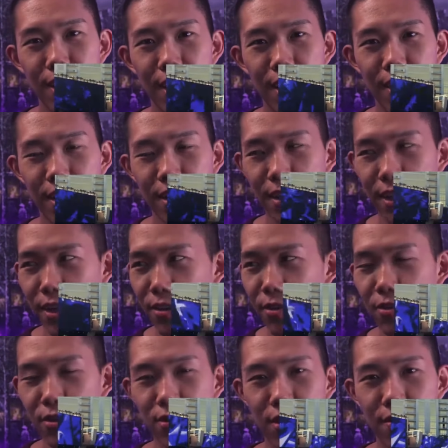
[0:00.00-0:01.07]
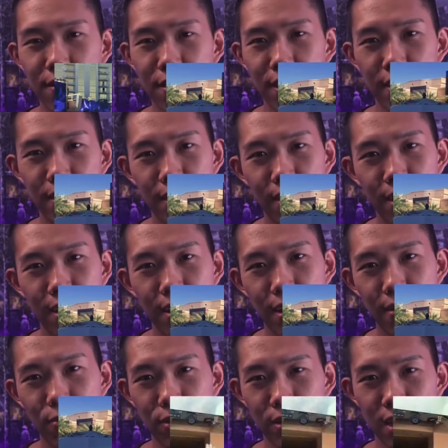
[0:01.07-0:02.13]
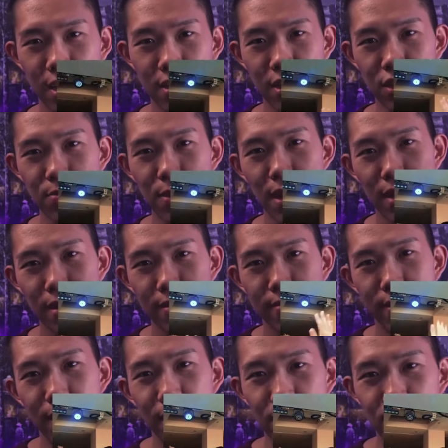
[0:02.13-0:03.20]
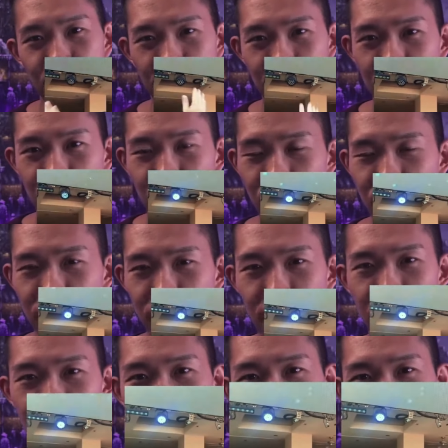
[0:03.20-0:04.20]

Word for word: and then like you're you have a everyone's got a six pack and you're like the only one that